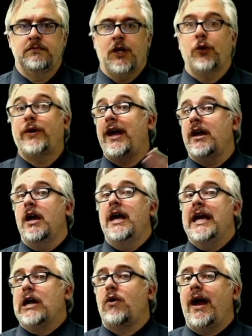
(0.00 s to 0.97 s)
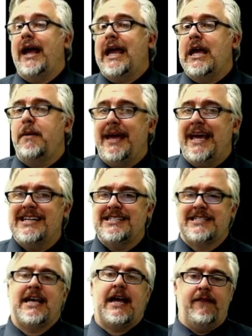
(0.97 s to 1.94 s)
Okay, here I am
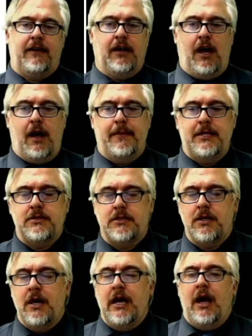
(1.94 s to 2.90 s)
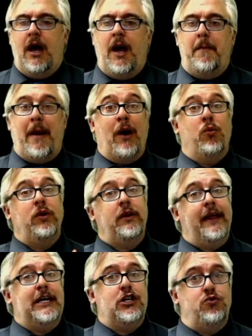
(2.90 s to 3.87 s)
inside the Commons. I will
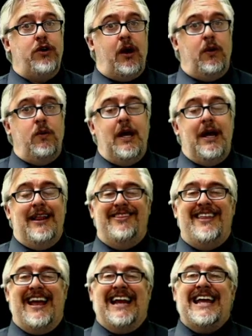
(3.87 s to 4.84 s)
let you know that